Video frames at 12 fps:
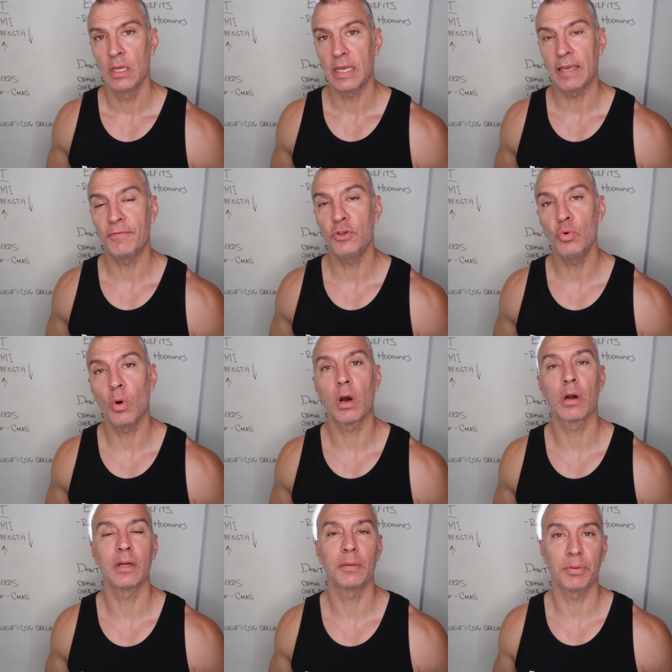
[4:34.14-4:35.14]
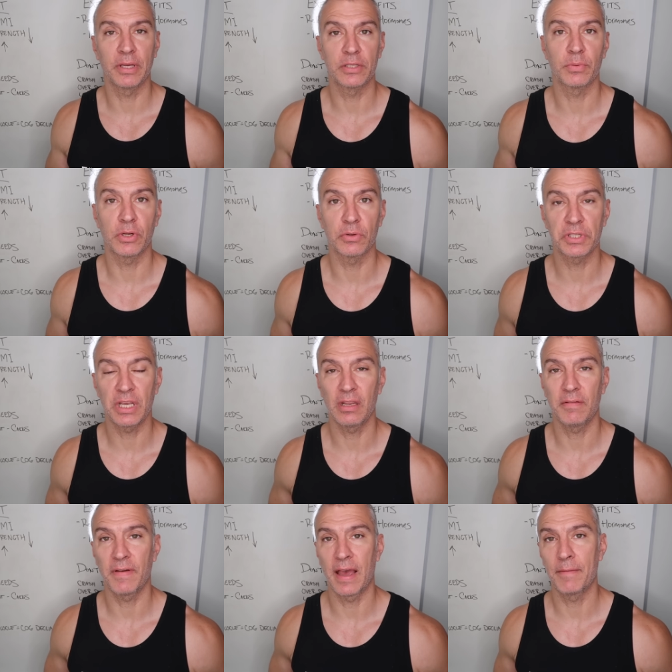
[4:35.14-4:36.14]
if you are in a place where you're
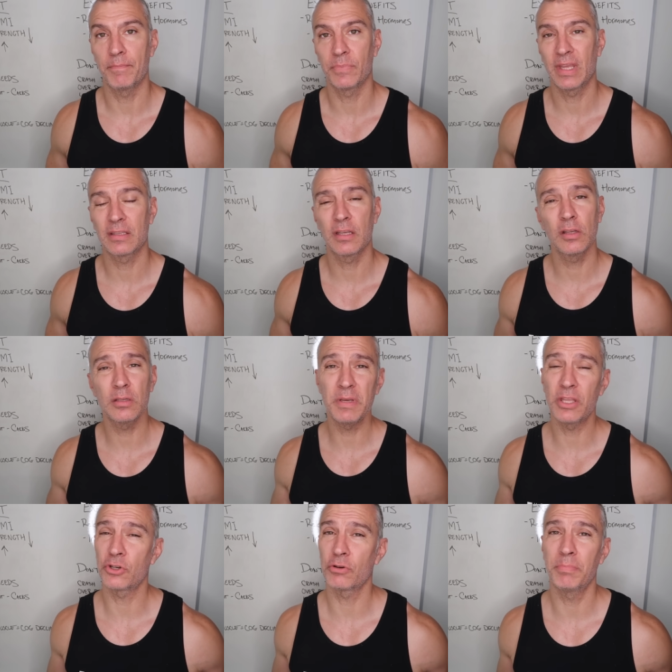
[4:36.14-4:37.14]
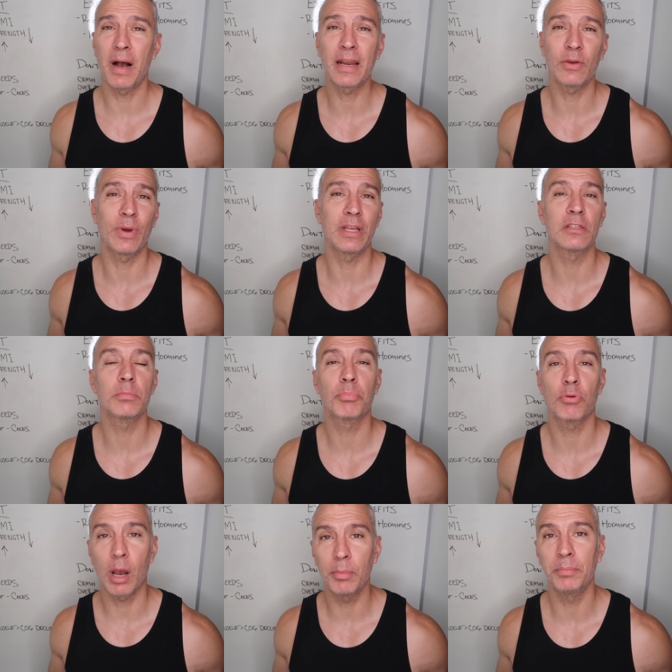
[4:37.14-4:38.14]
skinny fat, that tells me that your body weight's
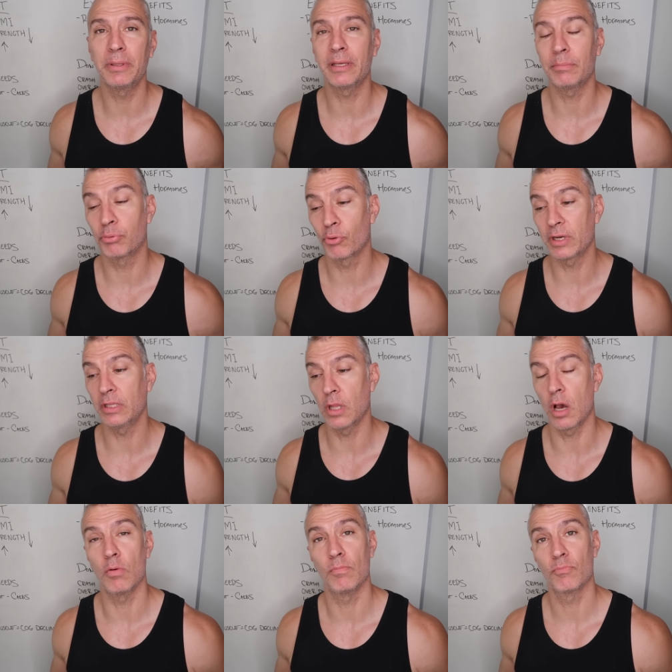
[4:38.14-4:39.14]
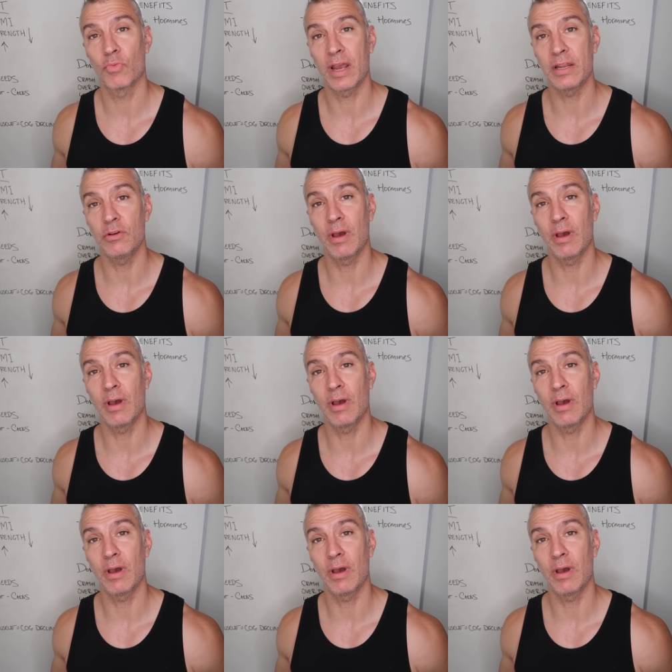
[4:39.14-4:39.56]
probably pretty low, right?